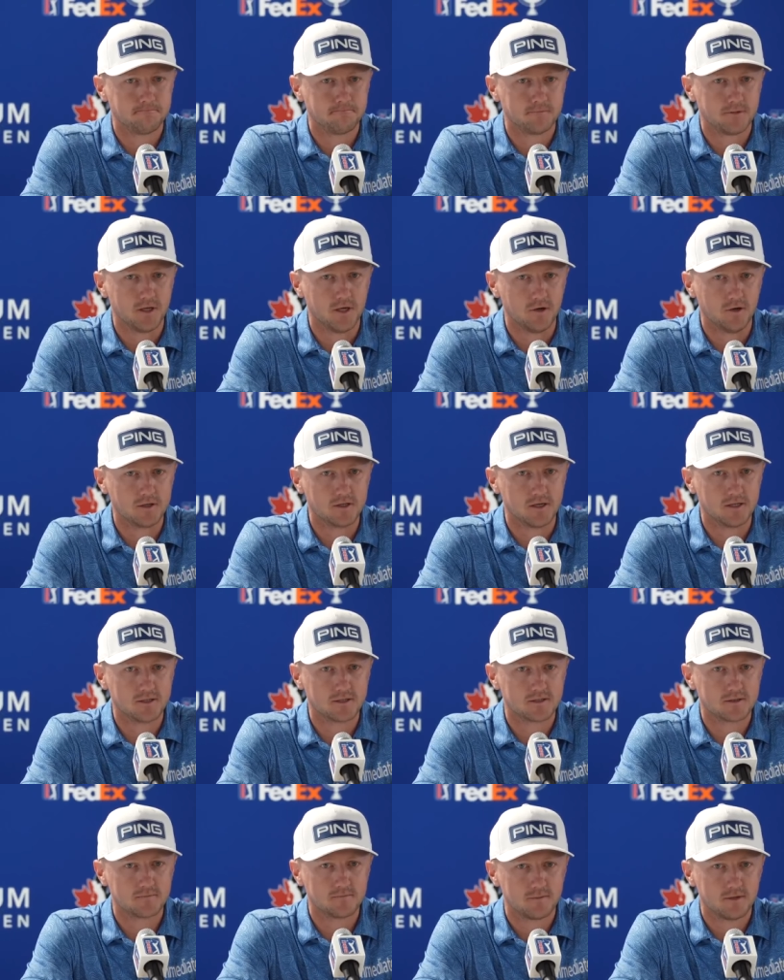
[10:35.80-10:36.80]

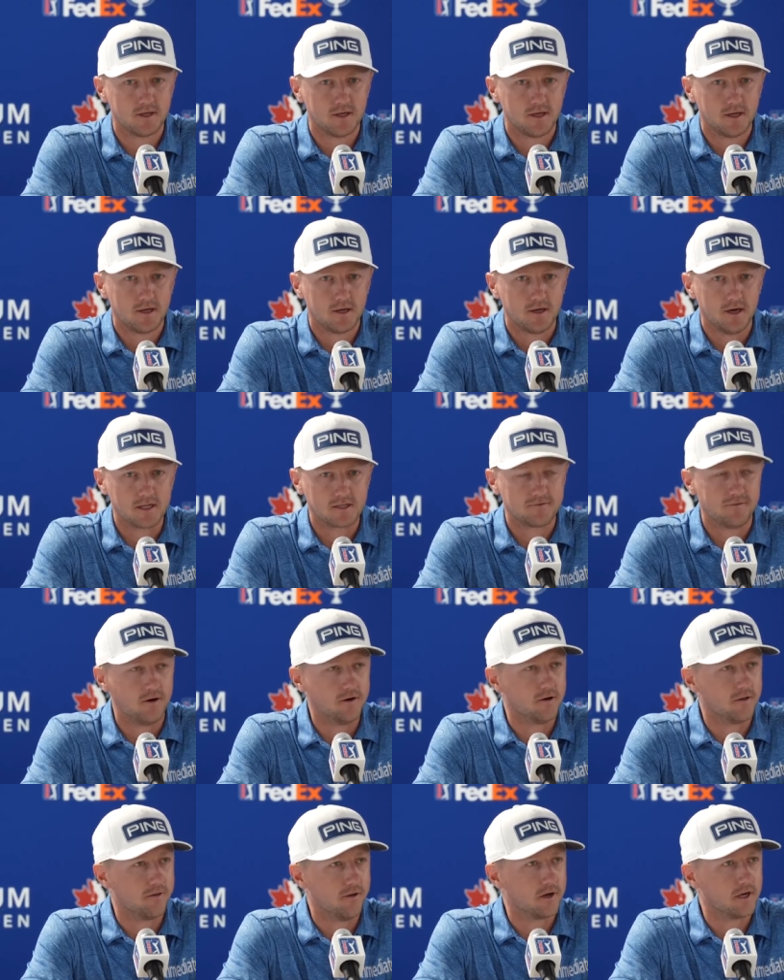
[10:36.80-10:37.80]
it's
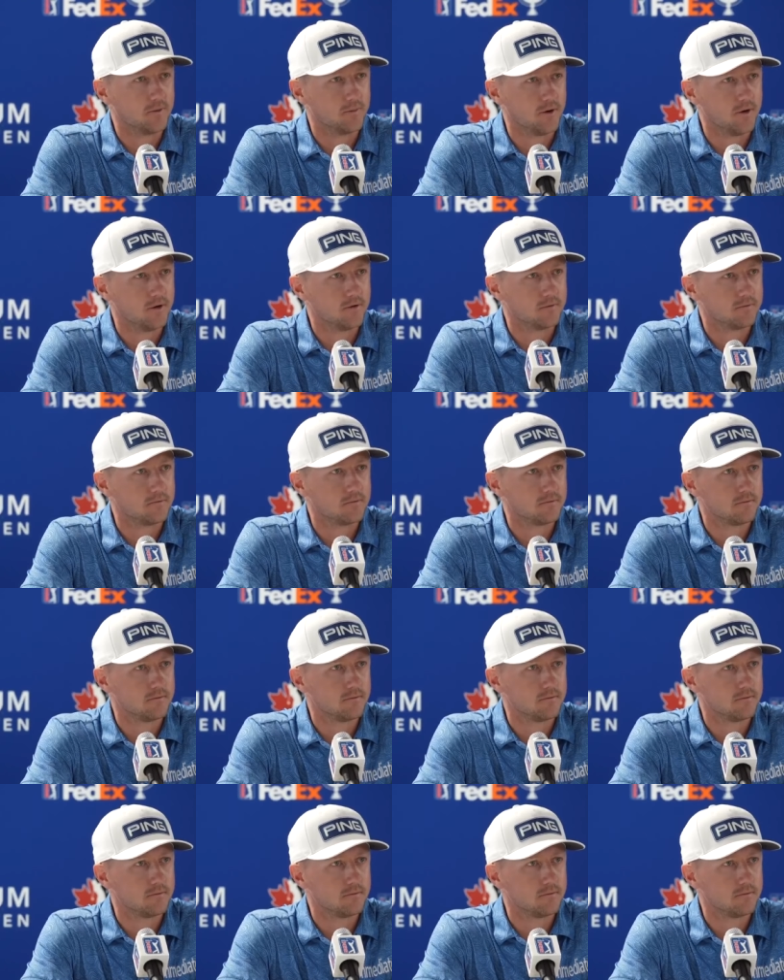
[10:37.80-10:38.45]
fun to think about